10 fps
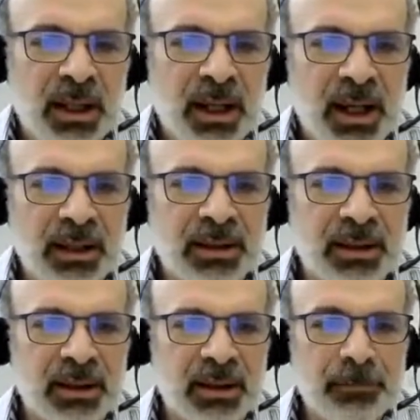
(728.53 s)
and
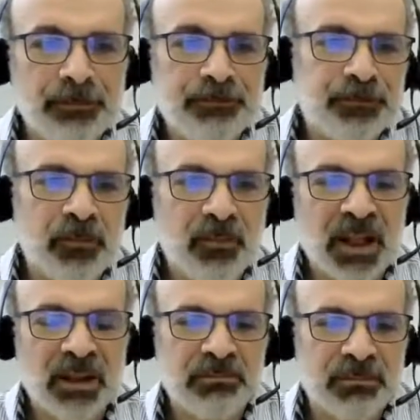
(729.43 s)

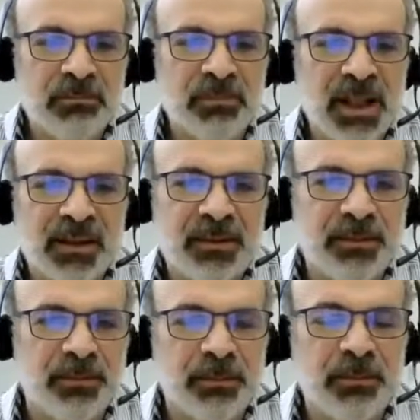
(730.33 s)
that
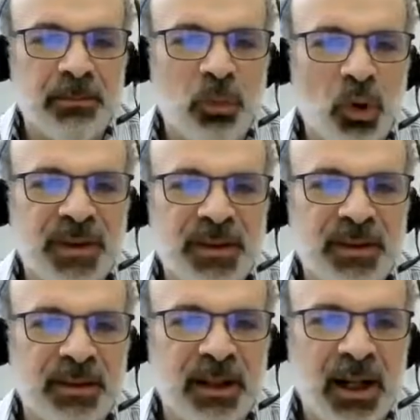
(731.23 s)

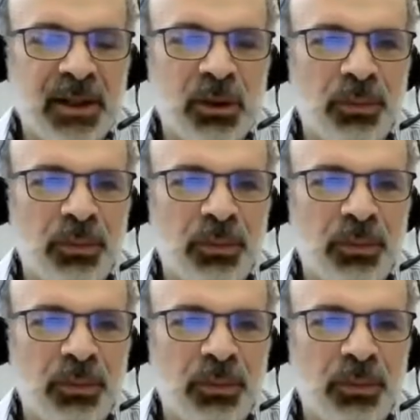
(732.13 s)
was kind of